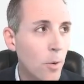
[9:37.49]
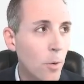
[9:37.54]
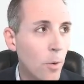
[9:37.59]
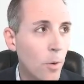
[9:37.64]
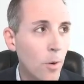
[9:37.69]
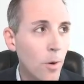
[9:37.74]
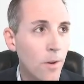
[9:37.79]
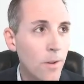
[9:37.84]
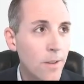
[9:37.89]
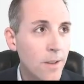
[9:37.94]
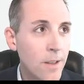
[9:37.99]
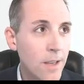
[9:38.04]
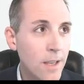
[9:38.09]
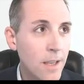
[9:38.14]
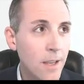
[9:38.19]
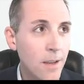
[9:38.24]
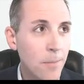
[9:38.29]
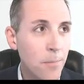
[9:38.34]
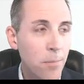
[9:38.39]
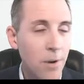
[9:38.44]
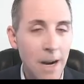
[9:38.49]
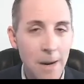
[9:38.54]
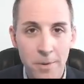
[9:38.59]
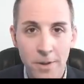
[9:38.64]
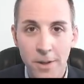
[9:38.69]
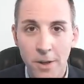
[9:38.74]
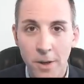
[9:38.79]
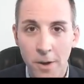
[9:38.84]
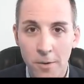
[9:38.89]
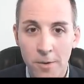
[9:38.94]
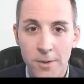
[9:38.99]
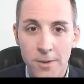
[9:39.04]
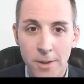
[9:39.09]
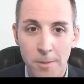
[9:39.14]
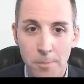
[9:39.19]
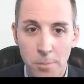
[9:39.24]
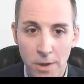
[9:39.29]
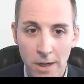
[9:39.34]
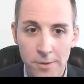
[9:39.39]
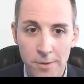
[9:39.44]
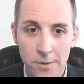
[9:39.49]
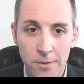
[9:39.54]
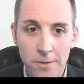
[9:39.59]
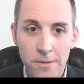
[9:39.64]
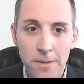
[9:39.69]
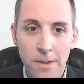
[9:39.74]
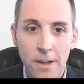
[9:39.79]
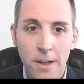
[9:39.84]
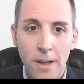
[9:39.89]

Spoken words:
or the property owner's appraisal.